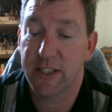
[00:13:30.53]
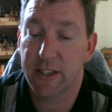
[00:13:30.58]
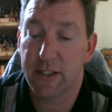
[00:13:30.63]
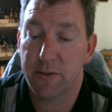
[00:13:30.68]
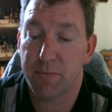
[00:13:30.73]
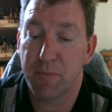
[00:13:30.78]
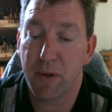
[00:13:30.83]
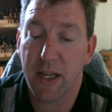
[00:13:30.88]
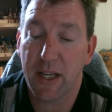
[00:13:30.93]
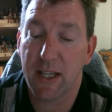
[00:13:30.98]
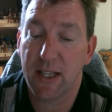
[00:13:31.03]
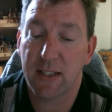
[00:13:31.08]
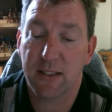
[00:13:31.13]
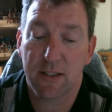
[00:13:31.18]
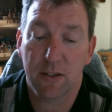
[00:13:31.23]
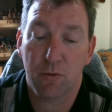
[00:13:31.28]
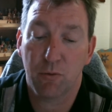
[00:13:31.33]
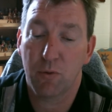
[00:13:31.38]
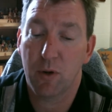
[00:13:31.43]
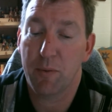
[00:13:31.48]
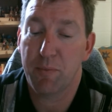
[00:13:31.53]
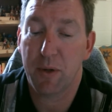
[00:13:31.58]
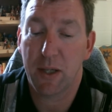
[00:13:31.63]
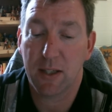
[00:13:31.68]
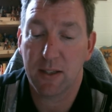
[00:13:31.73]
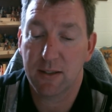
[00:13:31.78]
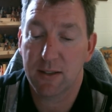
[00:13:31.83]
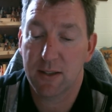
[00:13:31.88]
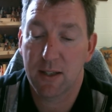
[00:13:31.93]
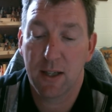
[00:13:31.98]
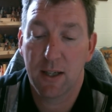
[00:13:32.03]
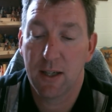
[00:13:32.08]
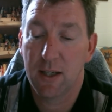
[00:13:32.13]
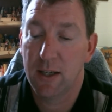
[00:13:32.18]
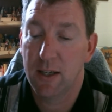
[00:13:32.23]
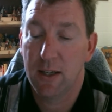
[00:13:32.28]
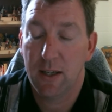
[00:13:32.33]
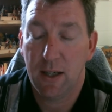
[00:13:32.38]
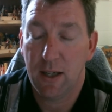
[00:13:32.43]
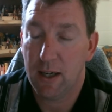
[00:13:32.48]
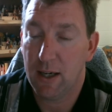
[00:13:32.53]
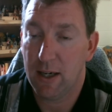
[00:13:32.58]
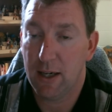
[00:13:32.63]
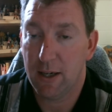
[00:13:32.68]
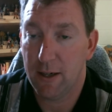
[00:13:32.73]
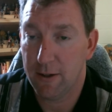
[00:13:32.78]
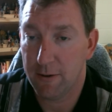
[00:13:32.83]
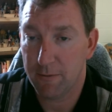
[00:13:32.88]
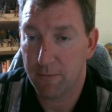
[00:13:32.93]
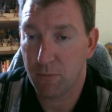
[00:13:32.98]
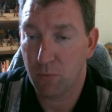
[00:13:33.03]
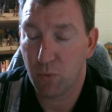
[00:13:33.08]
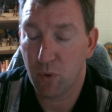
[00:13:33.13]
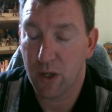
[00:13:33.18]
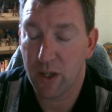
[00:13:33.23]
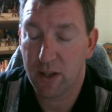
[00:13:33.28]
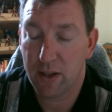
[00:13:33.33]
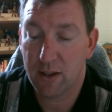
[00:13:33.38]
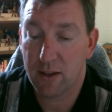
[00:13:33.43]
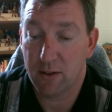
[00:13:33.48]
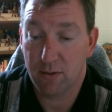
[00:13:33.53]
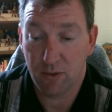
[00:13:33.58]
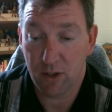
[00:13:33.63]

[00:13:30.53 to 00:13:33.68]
beatings and whippings with,